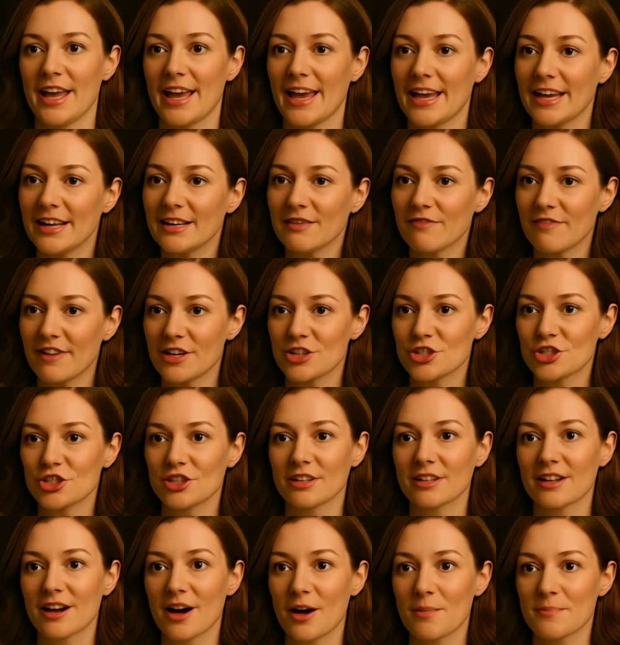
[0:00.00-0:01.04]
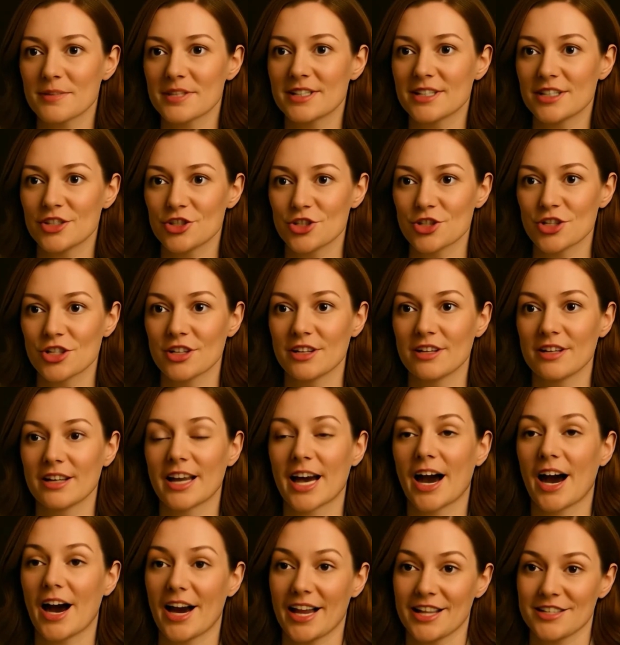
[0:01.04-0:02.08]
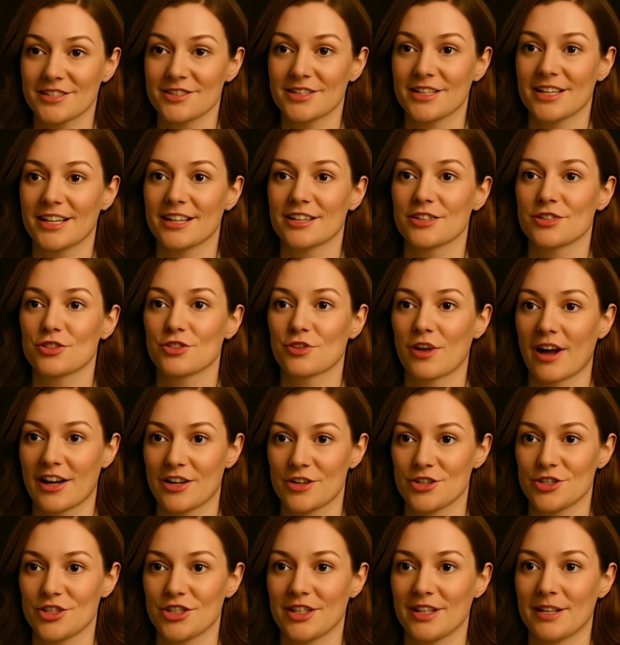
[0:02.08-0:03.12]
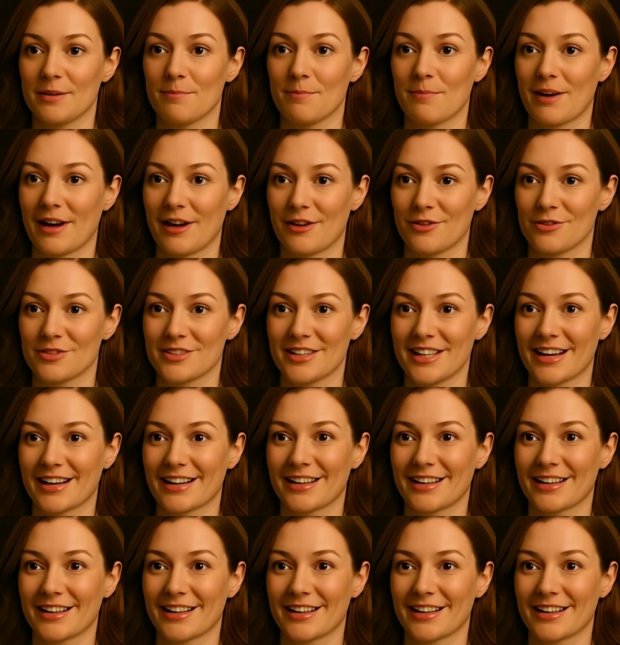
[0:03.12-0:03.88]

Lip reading: innovation, competition, and high-stakes strategy in biotech.